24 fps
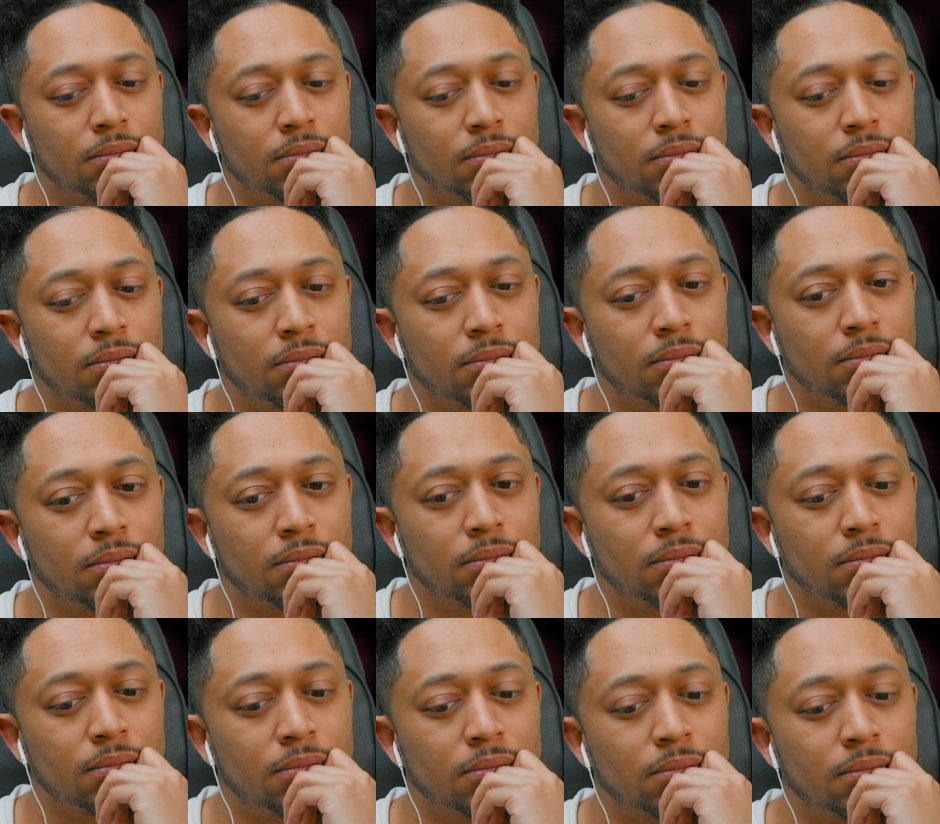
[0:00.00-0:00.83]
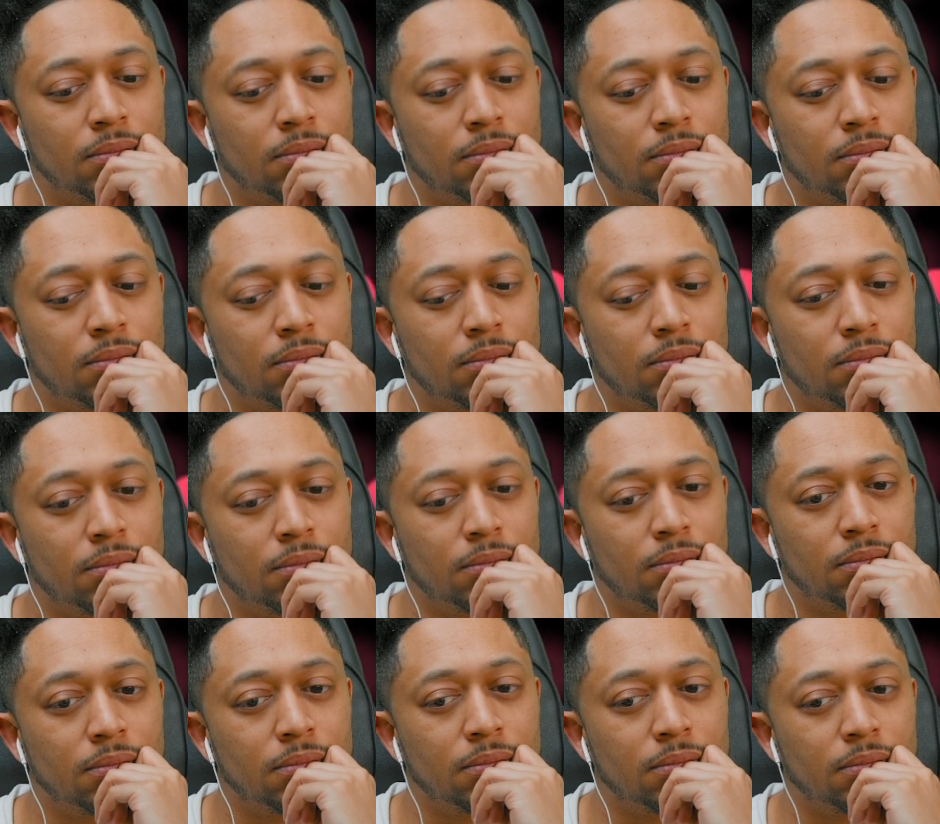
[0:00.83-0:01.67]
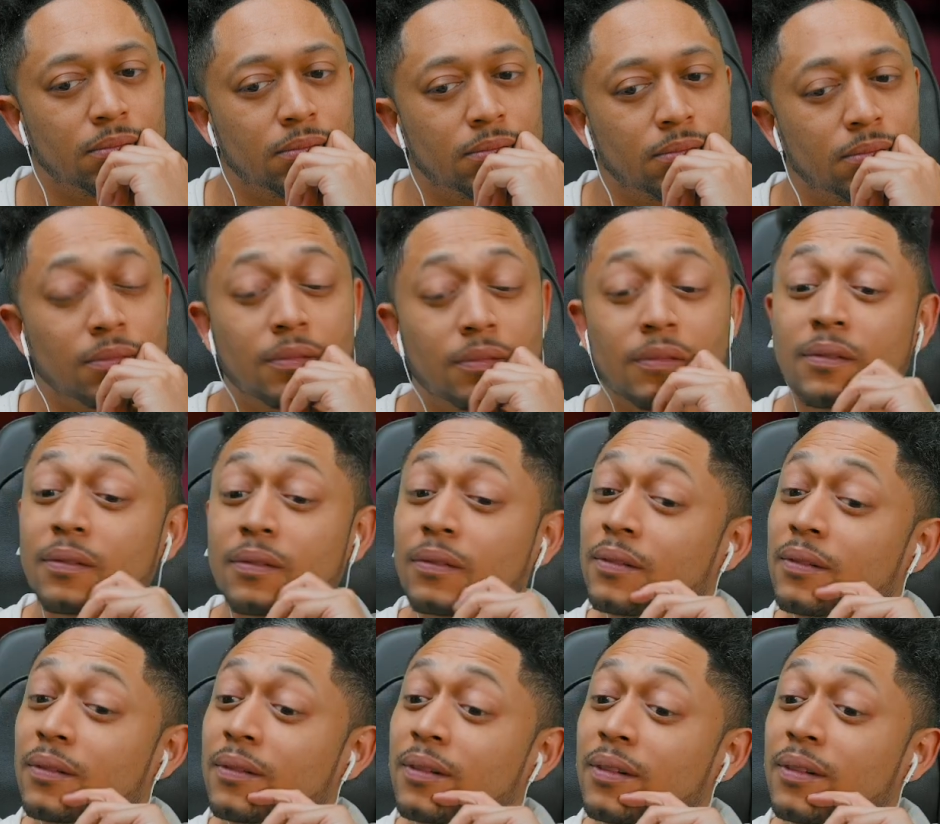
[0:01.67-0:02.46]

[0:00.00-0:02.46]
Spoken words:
(no one is talking)